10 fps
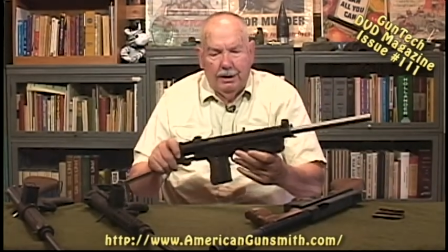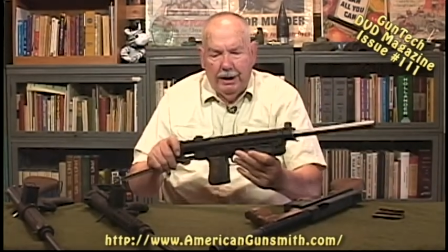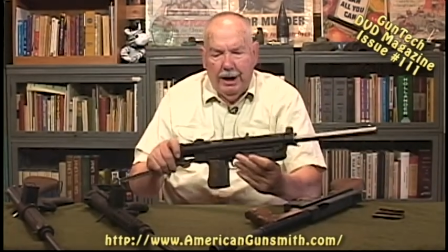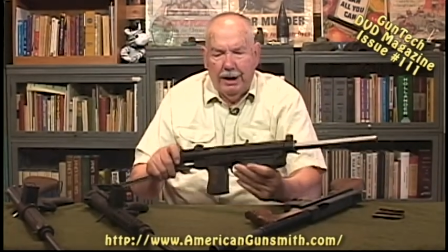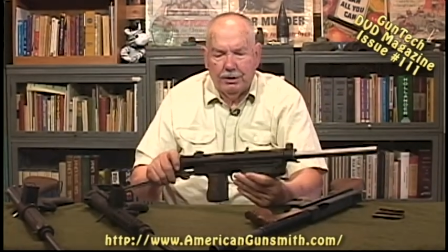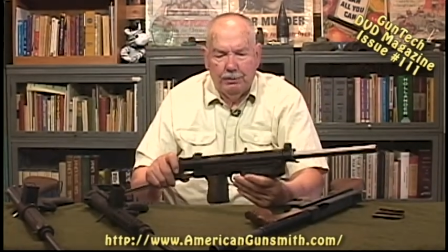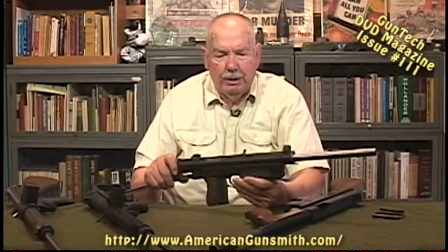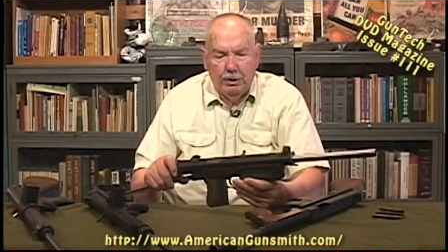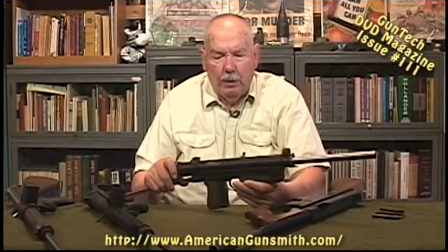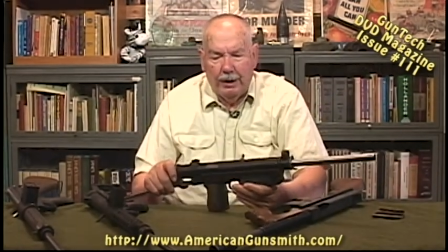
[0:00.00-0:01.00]
it hasn't
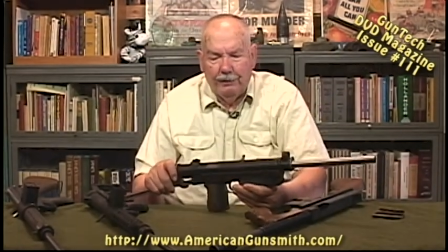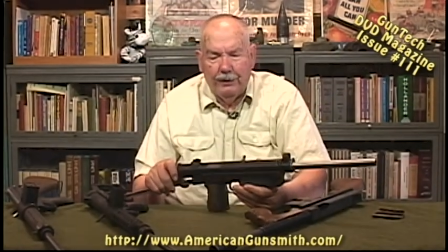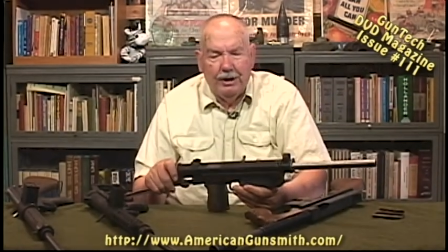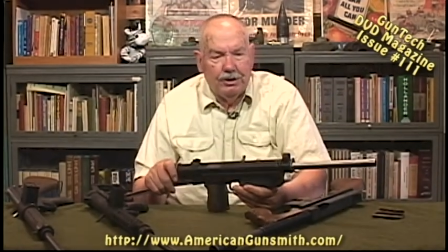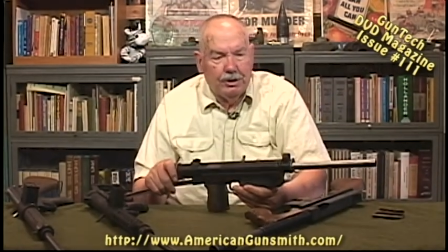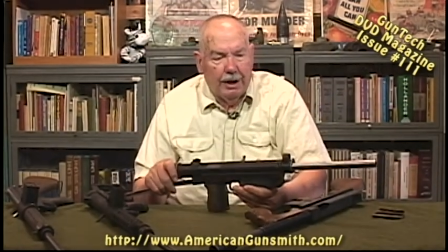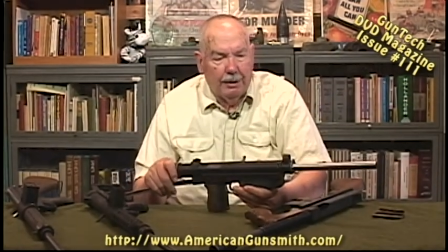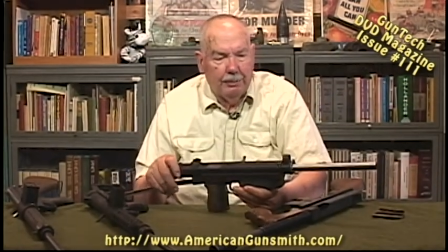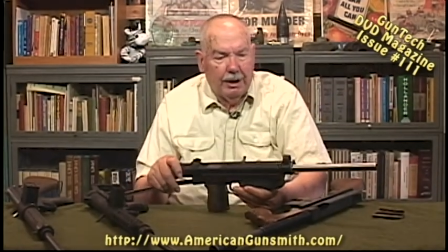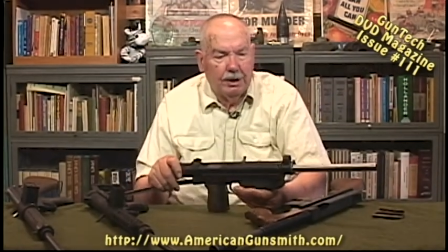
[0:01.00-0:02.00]
been quite finished
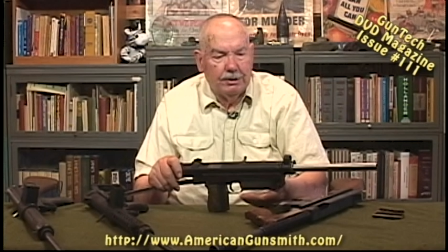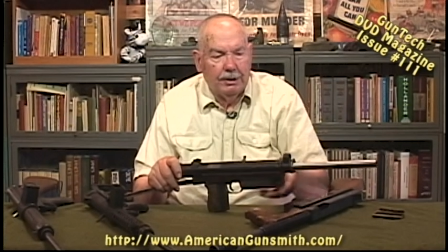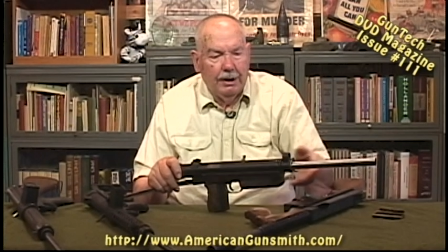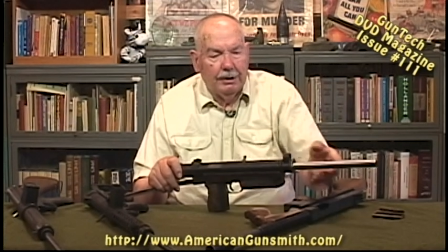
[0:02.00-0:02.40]
yet because